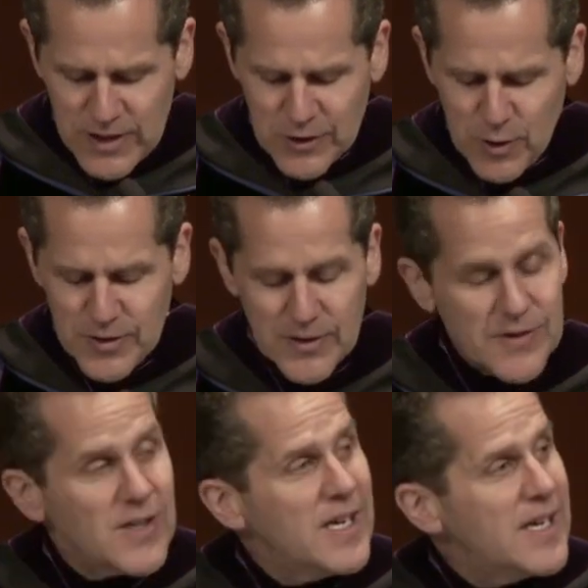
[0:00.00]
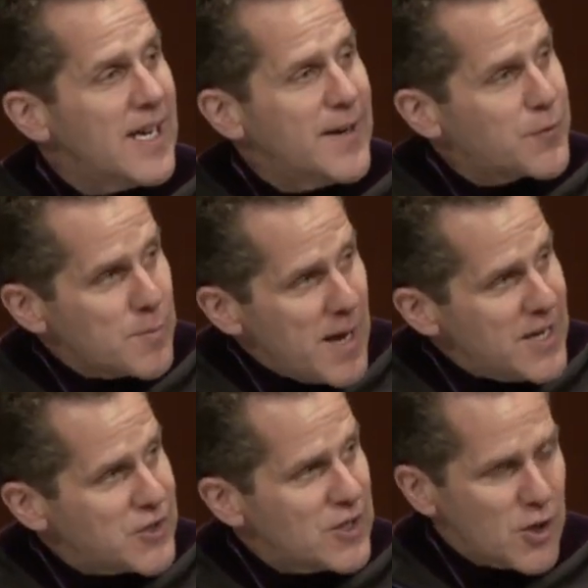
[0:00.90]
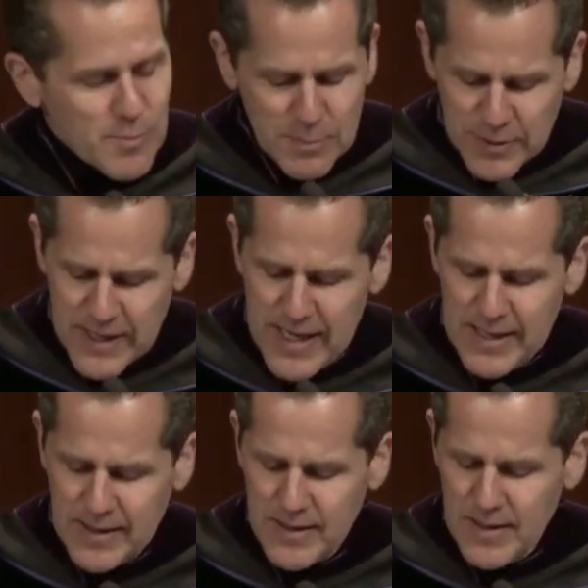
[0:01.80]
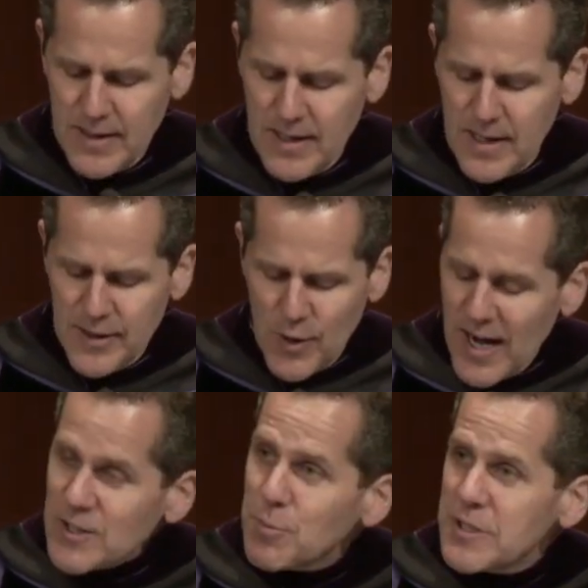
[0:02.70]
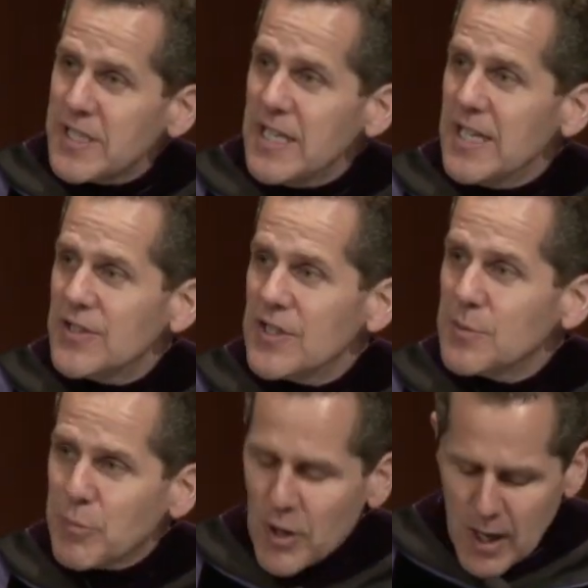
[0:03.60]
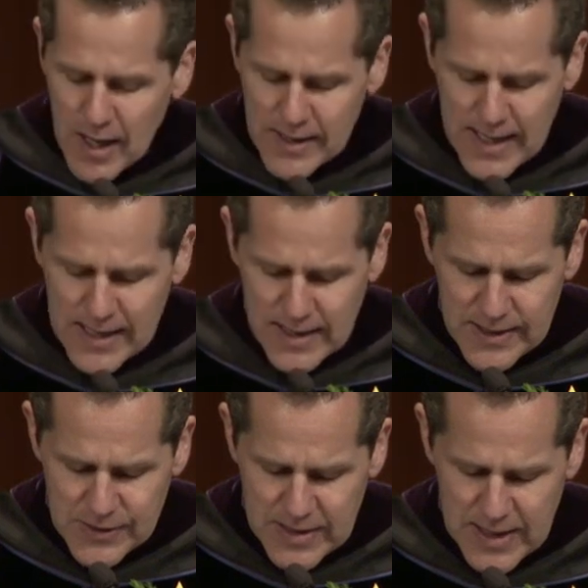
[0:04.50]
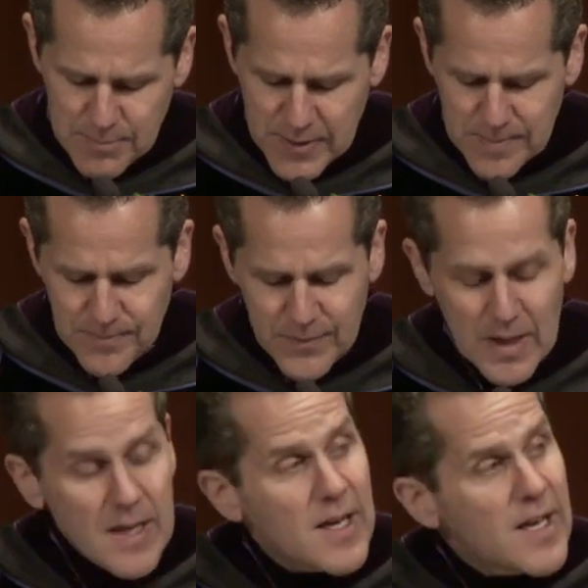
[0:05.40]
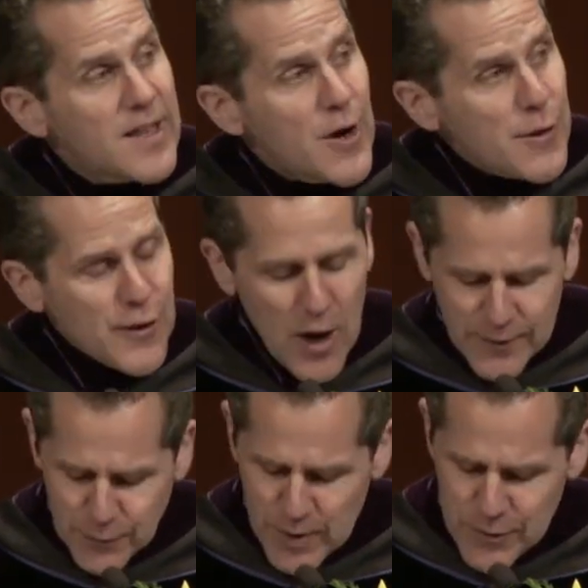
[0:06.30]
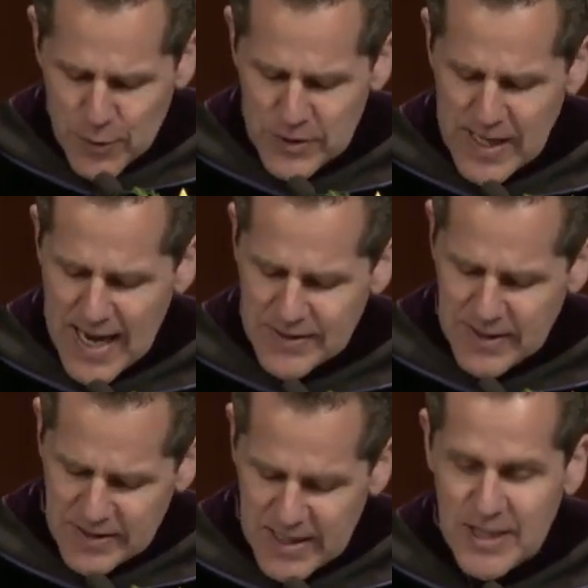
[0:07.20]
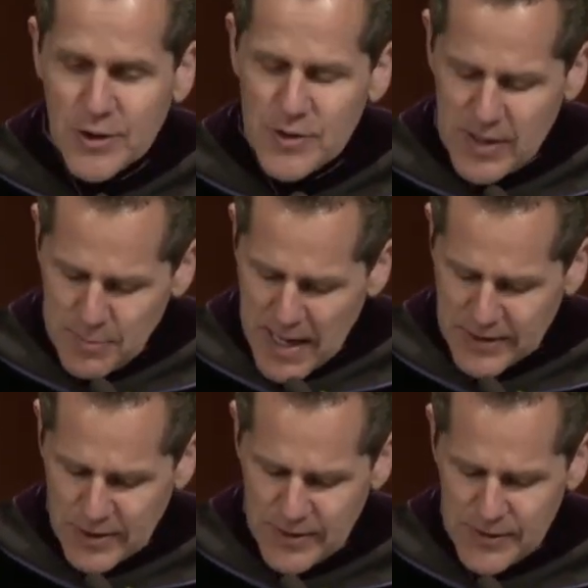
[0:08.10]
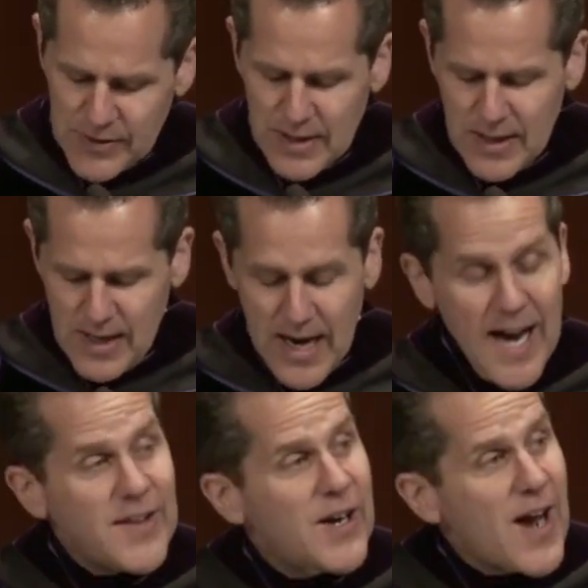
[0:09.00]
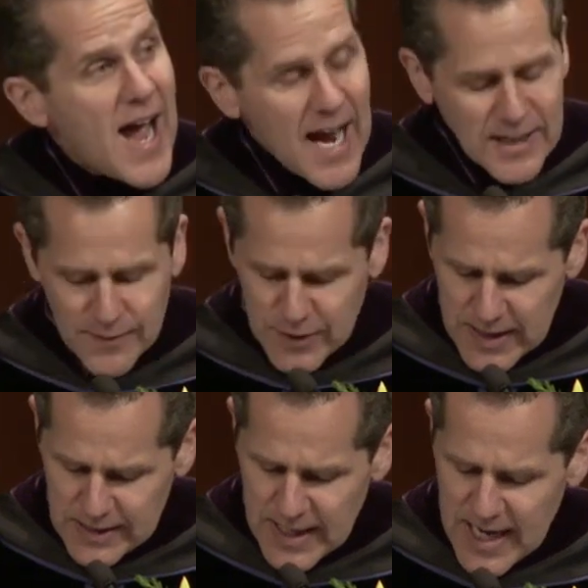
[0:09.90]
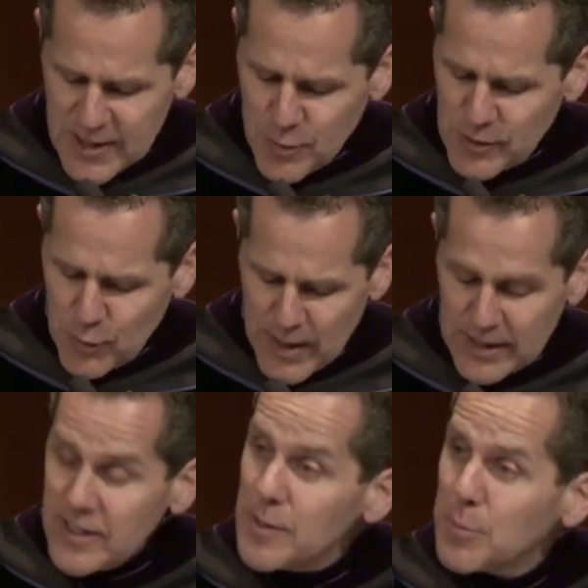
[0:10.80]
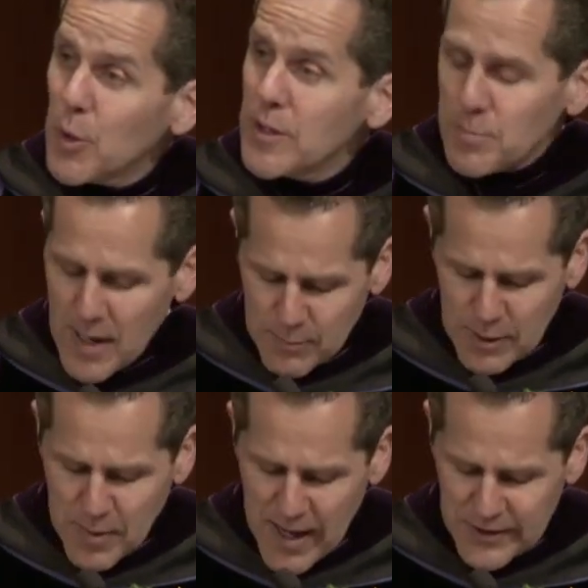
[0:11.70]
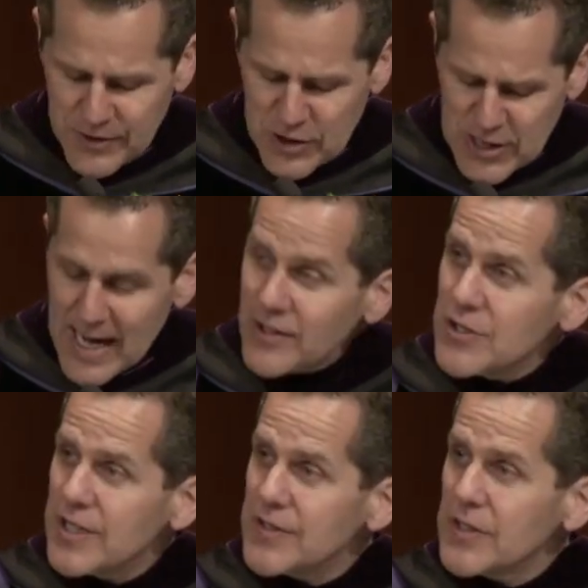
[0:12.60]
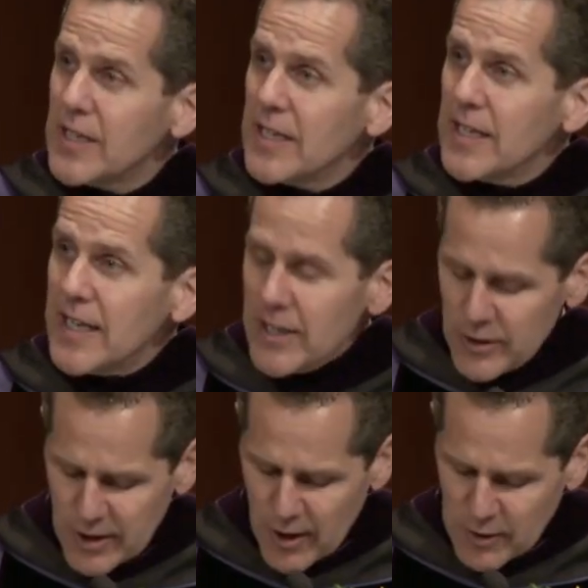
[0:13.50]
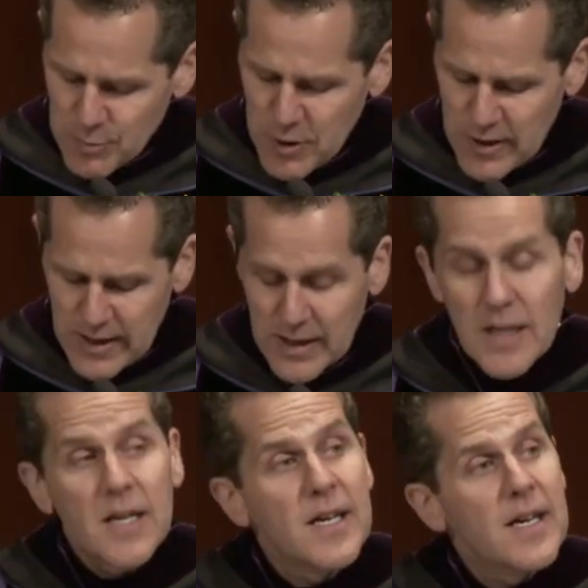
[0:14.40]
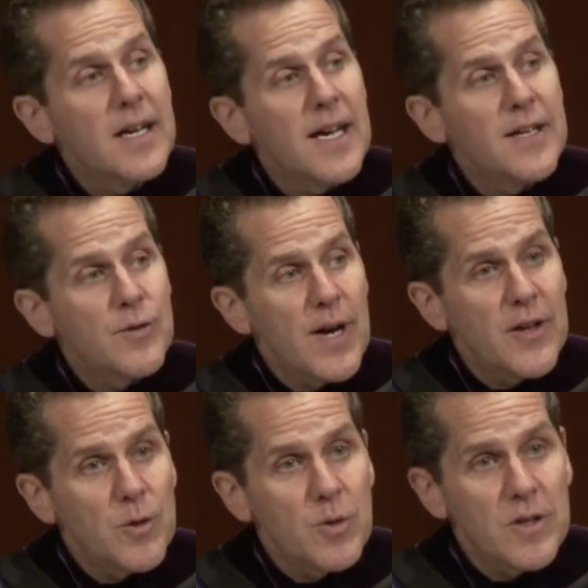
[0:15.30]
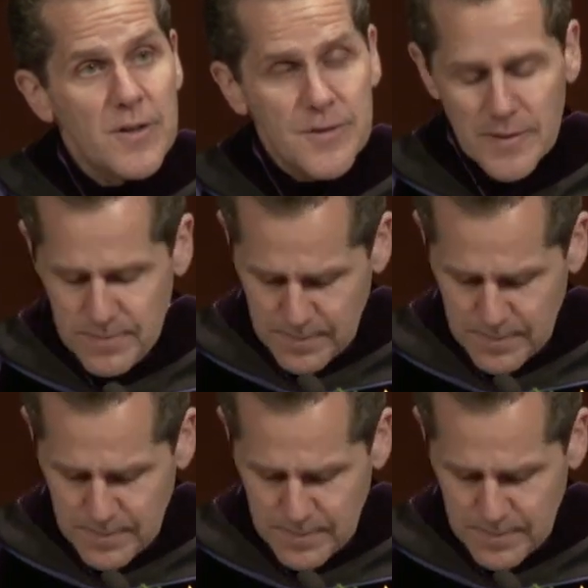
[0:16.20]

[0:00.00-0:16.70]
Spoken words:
resources, information, urban planning. Their expertise is broad and it is deep. They are thoughtful, enthusiastic teachers and mentors, and they are actively engaged with critically important public policy challenges here in our community and around the world.